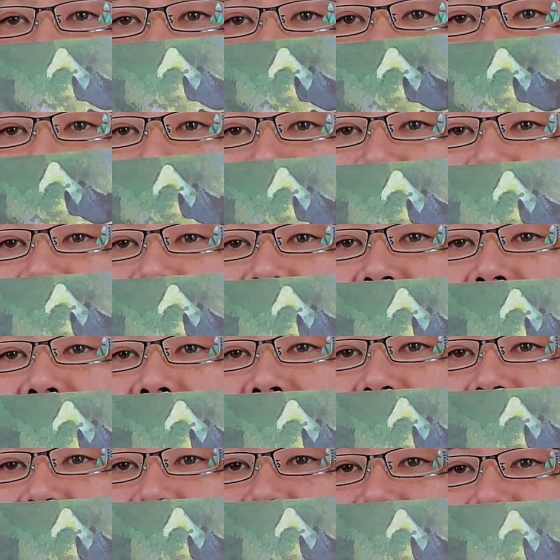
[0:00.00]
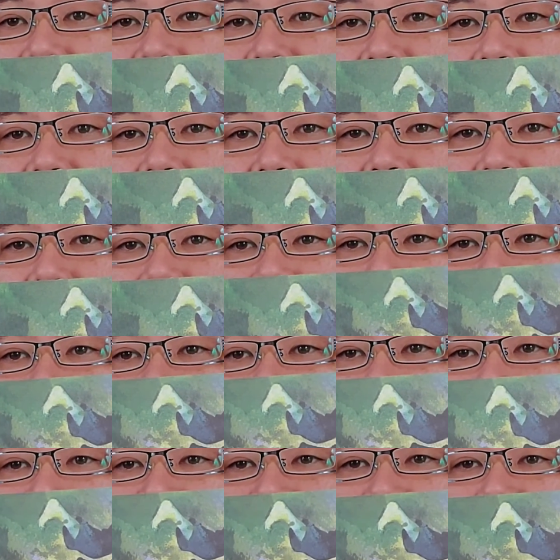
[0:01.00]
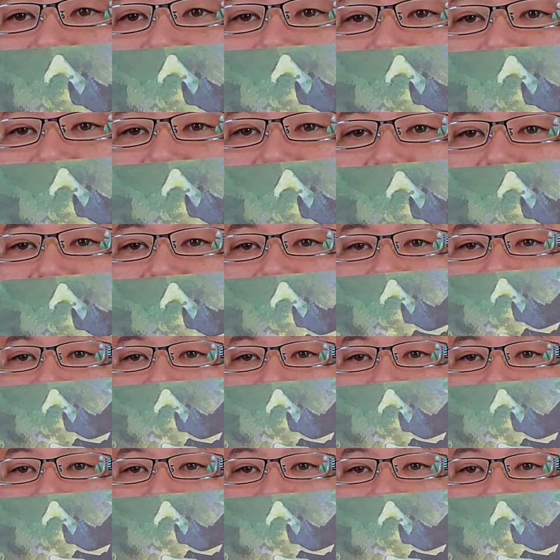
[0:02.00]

She went inside the treehouse.